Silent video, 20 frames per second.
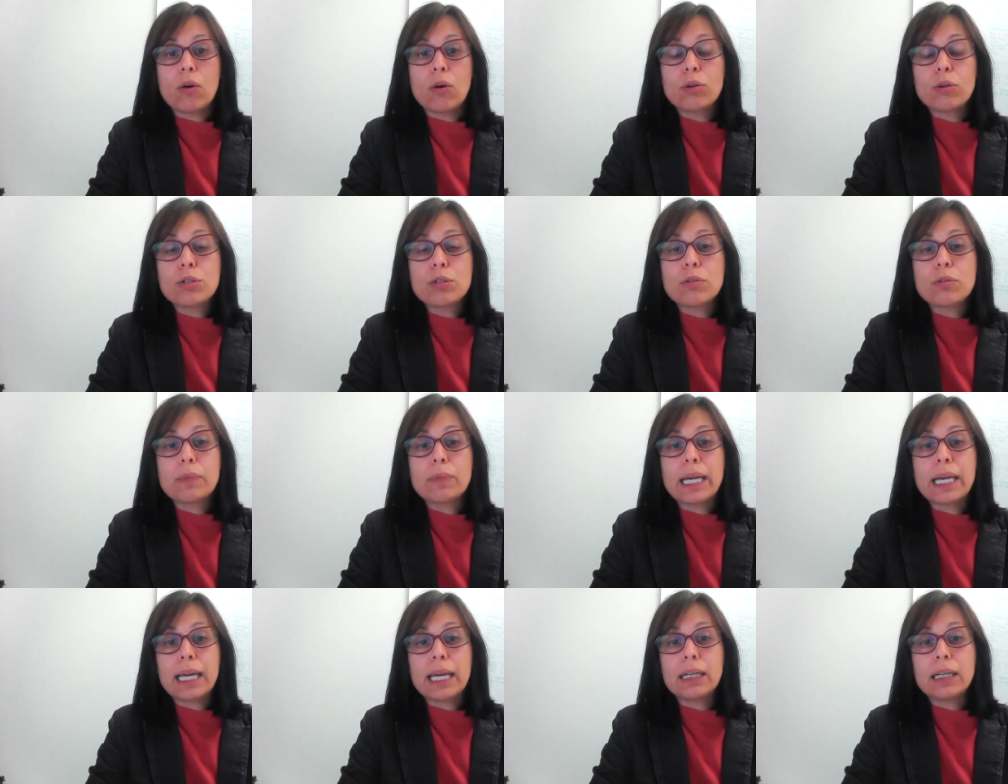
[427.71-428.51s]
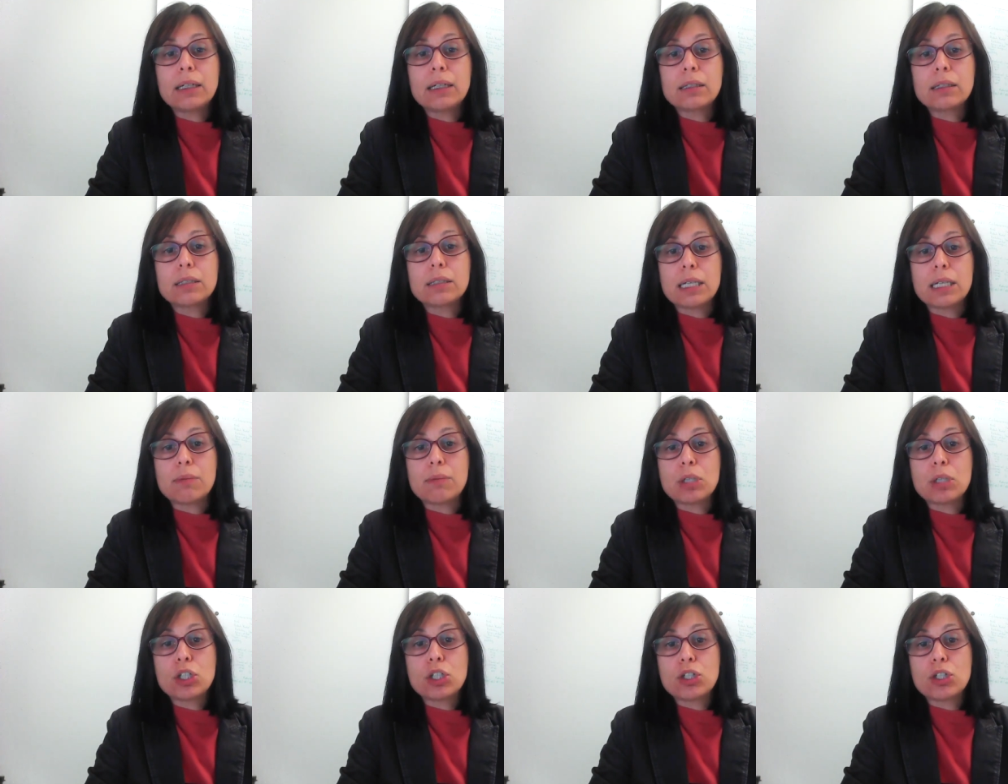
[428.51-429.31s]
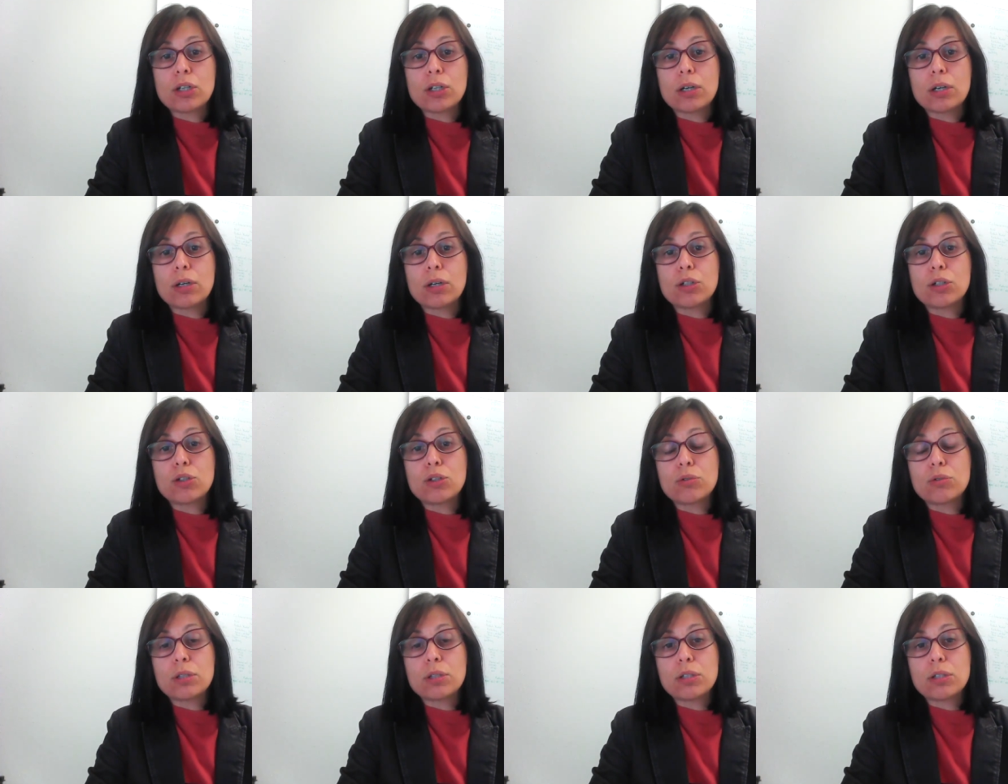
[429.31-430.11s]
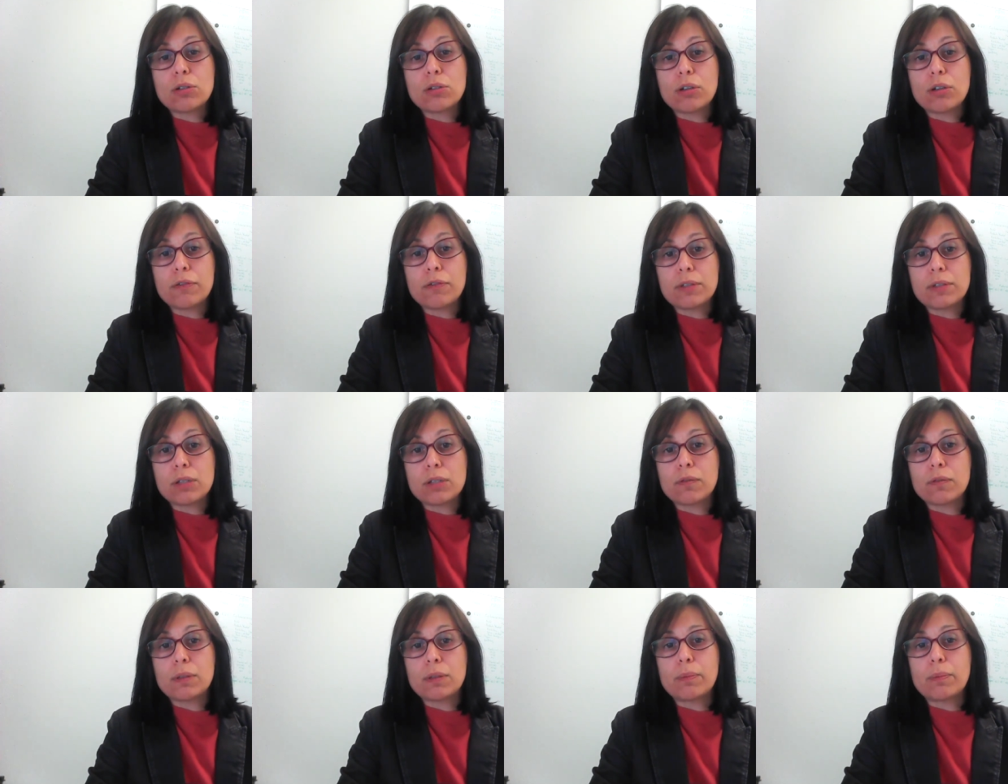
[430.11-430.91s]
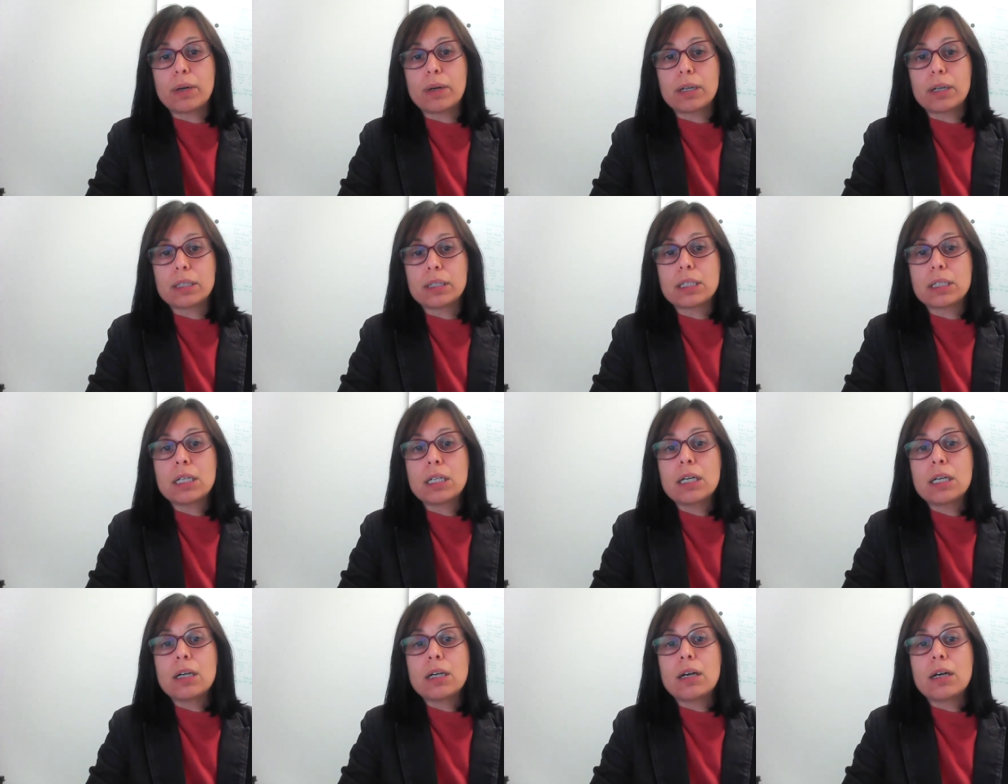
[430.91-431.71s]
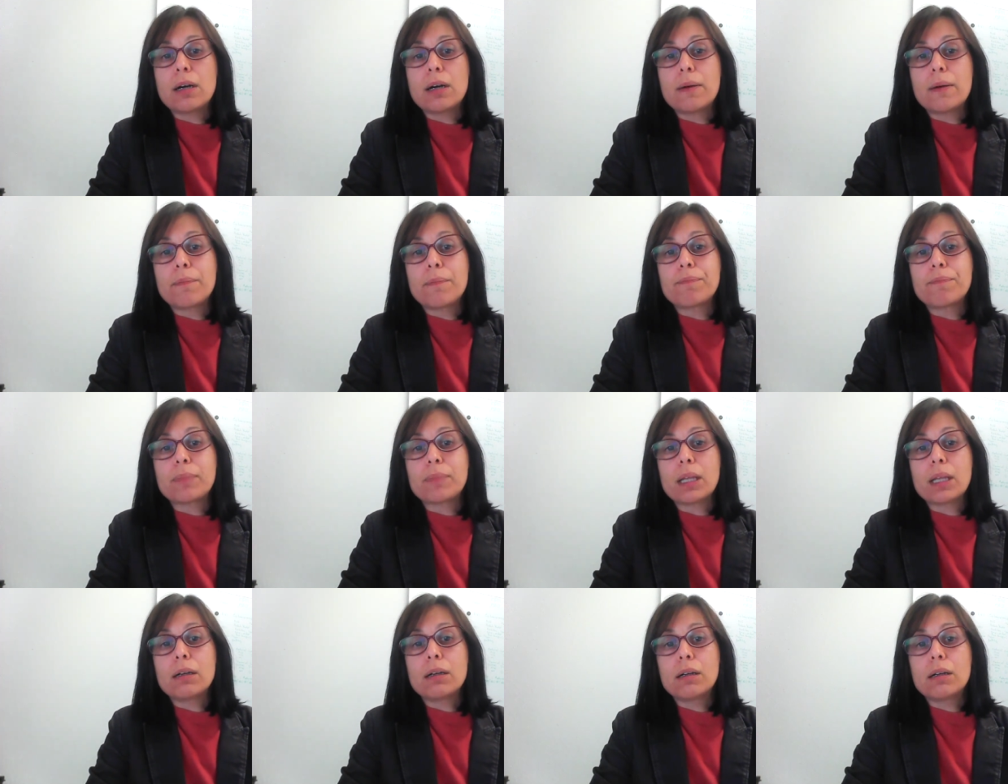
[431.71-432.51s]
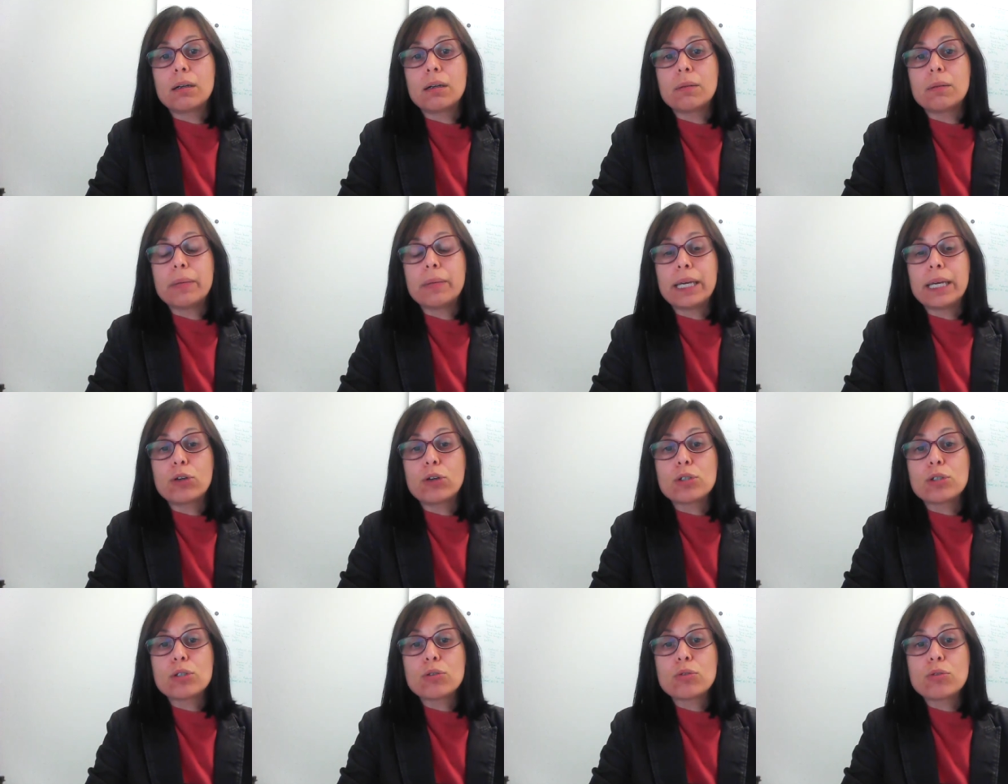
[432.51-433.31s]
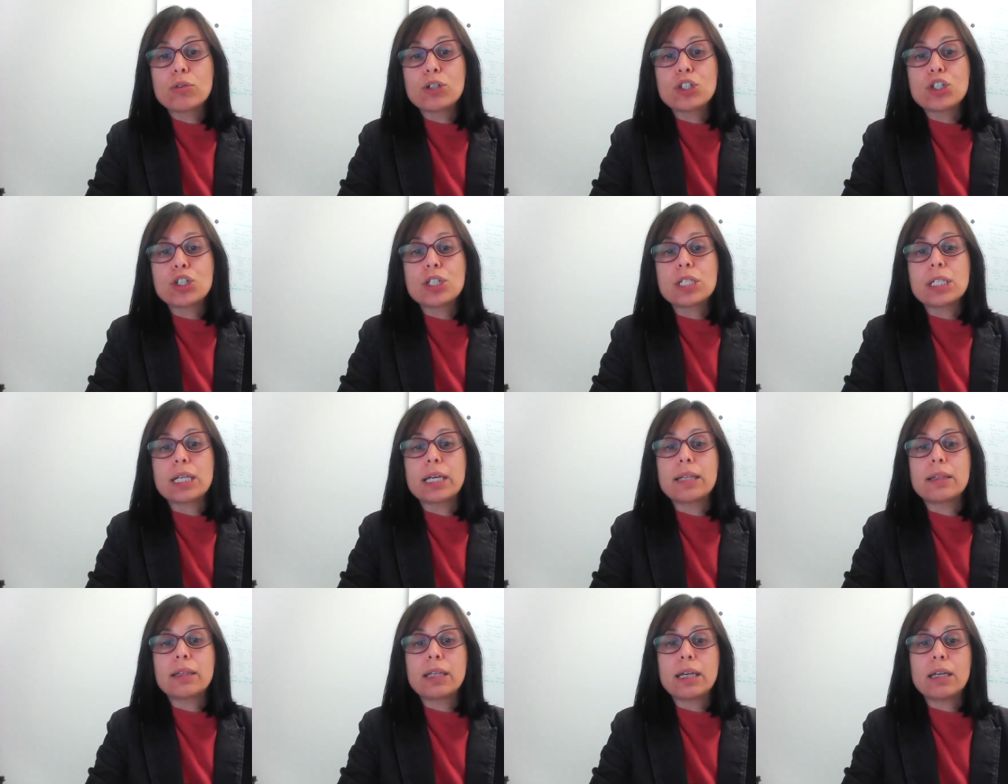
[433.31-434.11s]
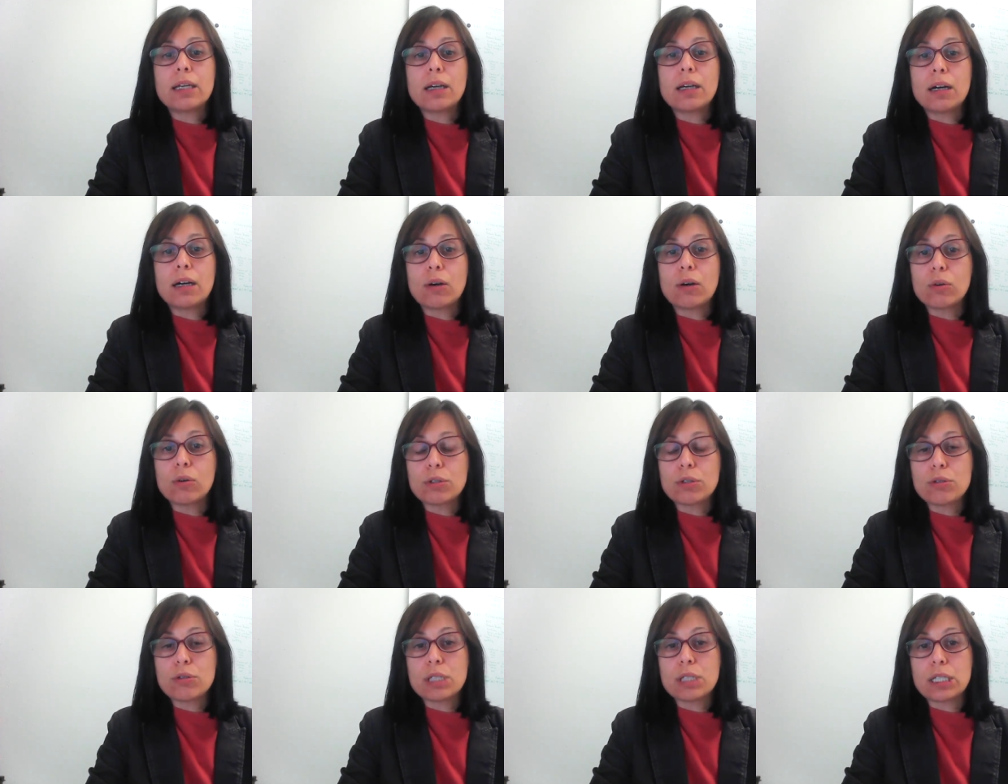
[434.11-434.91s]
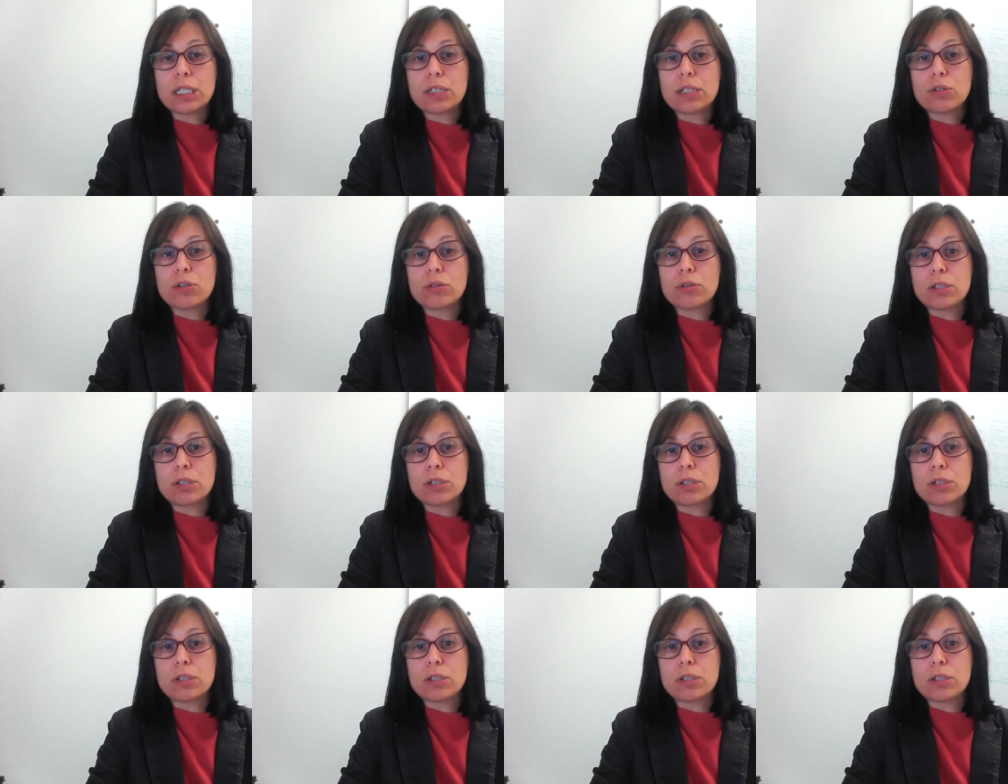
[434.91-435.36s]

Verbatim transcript: Also, mechanical damage uh, to the surface of the part um, uh, may cause notches, and they are also stress